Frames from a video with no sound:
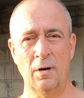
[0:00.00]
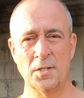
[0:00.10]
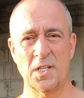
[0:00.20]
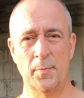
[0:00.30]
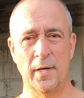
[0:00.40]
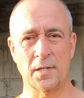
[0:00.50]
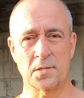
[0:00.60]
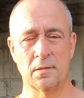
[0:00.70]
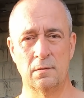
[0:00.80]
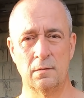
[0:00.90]
Grass
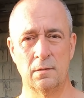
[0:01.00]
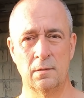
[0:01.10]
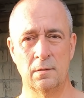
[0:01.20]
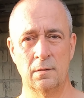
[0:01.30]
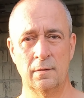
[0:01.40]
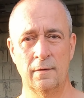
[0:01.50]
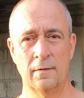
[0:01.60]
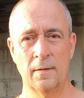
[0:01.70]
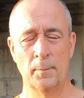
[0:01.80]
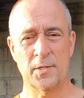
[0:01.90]
clippings,
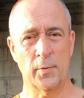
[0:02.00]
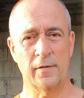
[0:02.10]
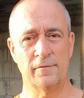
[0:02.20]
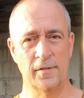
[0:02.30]
between